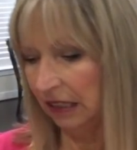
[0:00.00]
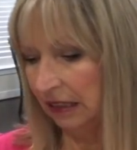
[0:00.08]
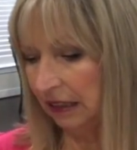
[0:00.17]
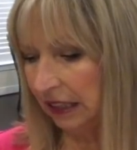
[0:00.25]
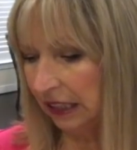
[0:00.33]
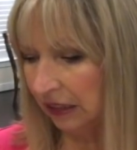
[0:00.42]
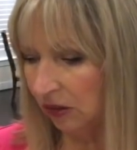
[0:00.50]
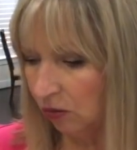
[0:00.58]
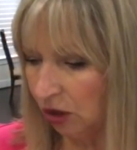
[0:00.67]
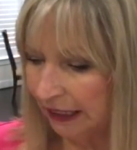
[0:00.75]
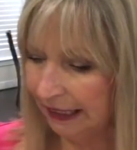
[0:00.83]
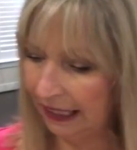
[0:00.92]
Uh,
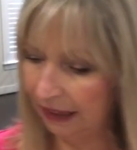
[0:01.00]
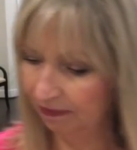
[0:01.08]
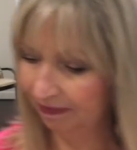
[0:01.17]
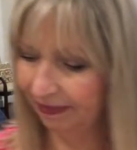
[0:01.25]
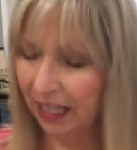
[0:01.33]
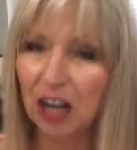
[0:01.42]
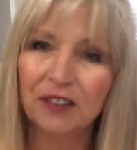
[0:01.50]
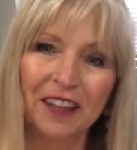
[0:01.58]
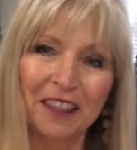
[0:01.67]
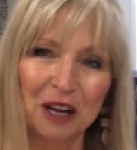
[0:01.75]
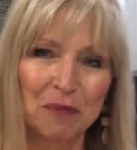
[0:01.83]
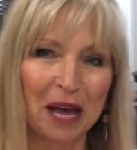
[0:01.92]
we'll see. I'll have to
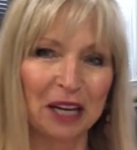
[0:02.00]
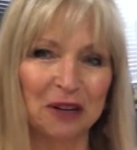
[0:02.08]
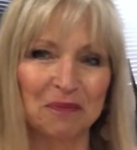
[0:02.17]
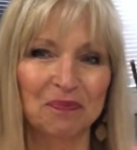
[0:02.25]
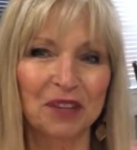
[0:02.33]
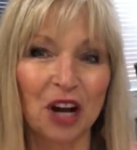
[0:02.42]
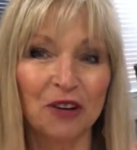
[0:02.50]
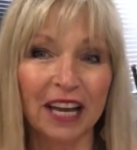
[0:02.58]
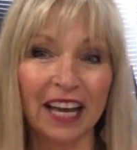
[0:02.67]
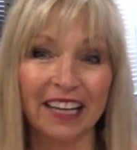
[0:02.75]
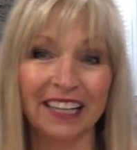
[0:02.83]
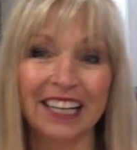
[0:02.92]
think about it.
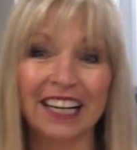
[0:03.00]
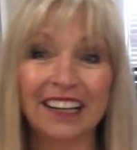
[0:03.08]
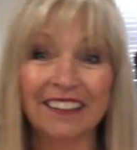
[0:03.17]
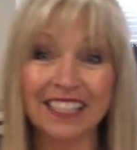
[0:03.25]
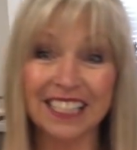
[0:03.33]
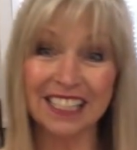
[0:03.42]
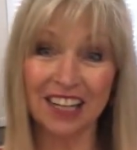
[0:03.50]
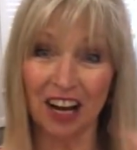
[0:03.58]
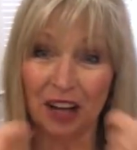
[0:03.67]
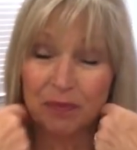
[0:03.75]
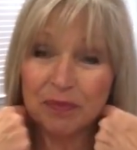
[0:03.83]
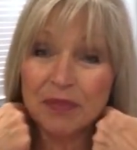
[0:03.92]
Okay, this
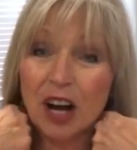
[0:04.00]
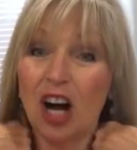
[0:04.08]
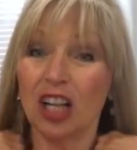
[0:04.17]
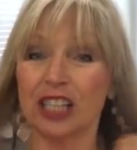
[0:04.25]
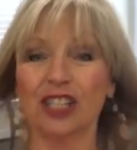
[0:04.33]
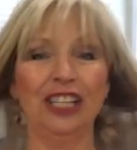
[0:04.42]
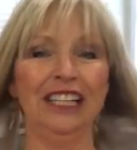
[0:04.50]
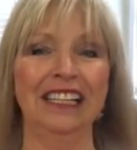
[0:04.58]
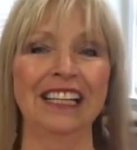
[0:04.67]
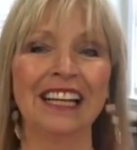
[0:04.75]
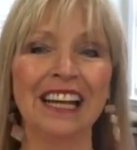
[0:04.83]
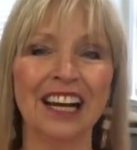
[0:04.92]
top, Halogen.
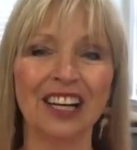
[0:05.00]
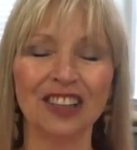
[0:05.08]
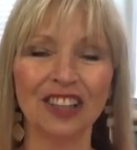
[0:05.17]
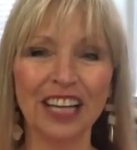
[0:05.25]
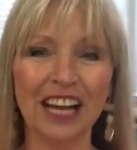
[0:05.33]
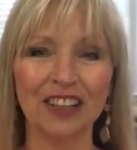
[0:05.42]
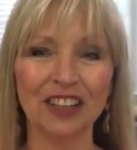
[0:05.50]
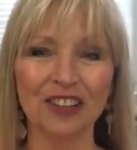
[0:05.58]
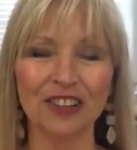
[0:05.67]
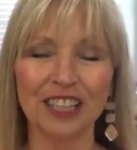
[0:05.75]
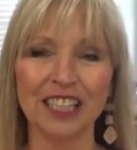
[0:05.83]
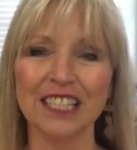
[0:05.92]
Look how
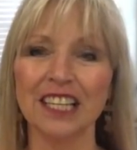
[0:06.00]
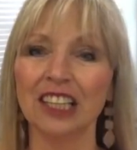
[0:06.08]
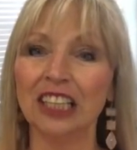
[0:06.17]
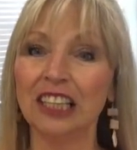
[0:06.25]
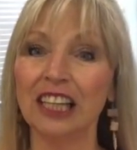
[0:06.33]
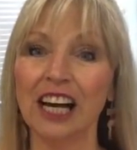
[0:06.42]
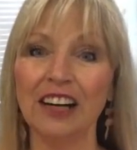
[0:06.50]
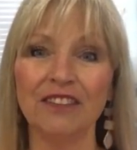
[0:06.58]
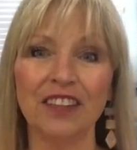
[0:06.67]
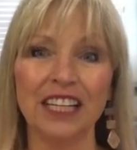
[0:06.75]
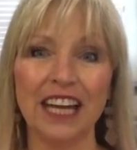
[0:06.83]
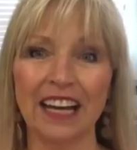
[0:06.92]
cute it is.
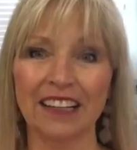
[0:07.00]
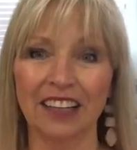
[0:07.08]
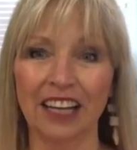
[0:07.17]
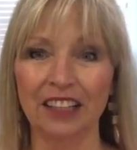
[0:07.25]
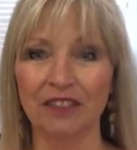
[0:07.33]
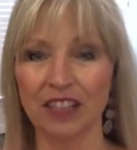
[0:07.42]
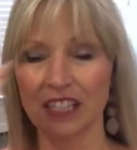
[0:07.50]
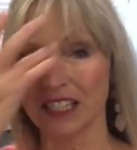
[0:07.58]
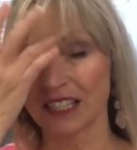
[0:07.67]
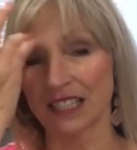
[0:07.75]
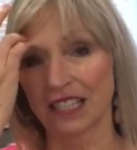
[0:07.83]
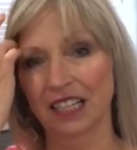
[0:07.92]
Love the neckline of
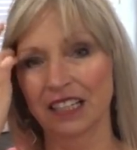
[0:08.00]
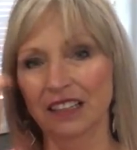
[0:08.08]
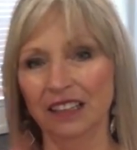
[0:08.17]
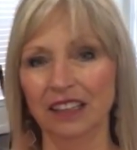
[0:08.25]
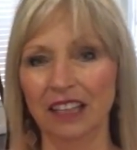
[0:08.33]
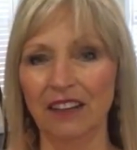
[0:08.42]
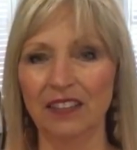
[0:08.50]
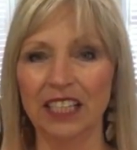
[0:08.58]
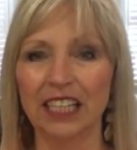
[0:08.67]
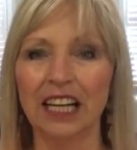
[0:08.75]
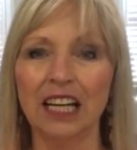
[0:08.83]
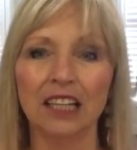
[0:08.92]
this. Love it.
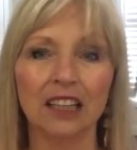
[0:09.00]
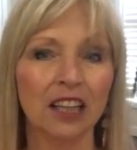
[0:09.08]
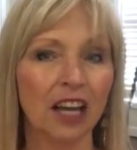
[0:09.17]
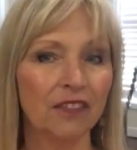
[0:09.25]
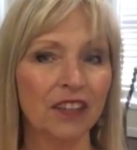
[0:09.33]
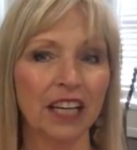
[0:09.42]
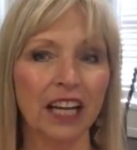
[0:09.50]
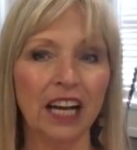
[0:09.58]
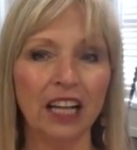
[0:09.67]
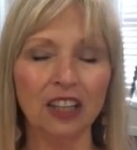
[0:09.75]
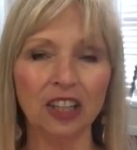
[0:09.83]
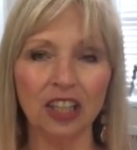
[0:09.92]
Love the
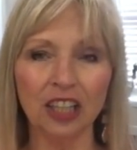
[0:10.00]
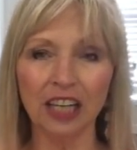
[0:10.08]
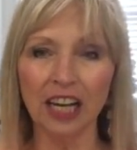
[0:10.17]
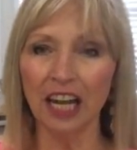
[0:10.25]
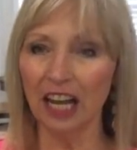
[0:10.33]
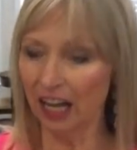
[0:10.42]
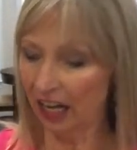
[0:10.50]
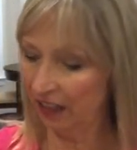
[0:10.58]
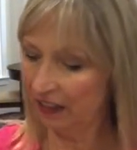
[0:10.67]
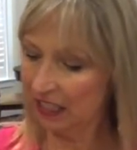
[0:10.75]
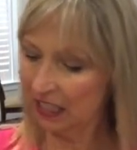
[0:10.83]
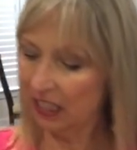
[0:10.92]
color. Uh,
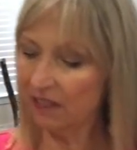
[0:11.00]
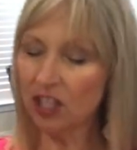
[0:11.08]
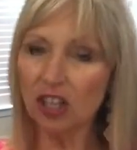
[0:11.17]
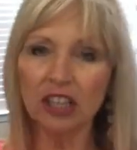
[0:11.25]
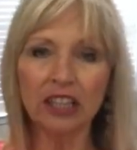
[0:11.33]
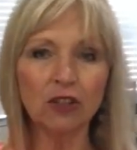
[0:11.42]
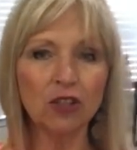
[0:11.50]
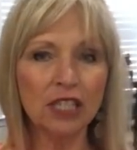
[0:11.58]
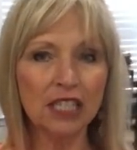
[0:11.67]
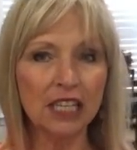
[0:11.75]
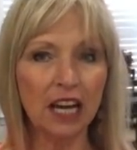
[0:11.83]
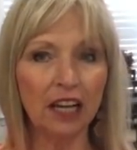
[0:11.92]
the sleeves are a little
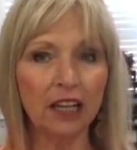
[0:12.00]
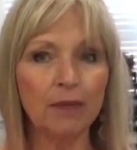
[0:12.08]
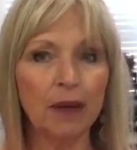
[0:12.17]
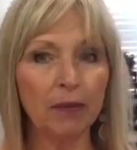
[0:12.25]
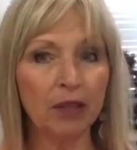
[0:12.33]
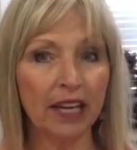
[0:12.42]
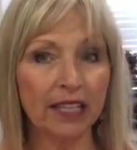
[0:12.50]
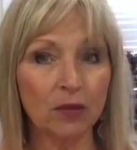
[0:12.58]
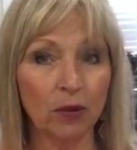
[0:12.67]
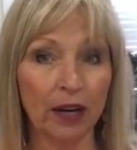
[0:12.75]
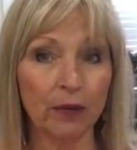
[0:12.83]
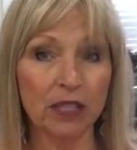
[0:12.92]
snug, and maybe
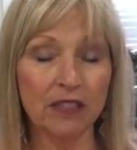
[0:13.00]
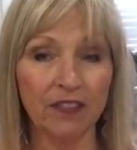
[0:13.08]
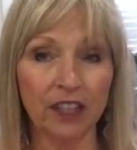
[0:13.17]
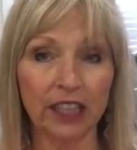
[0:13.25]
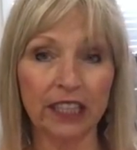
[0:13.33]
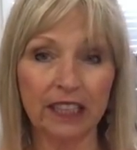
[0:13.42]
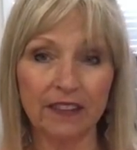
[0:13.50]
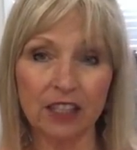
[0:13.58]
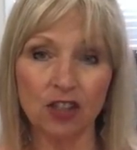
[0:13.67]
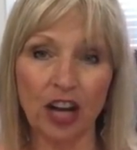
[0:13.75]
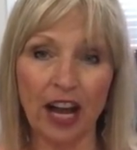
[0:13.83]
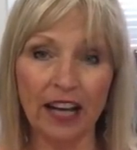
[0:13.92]
that's what I was feeling in the
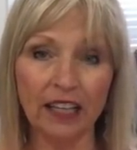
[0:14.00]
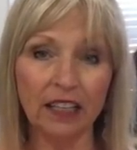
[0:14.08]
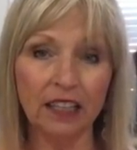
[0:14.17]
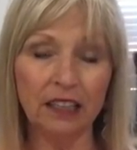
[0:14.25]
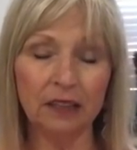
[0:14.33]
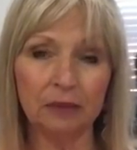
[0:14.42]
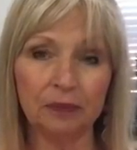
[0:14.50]
jacket.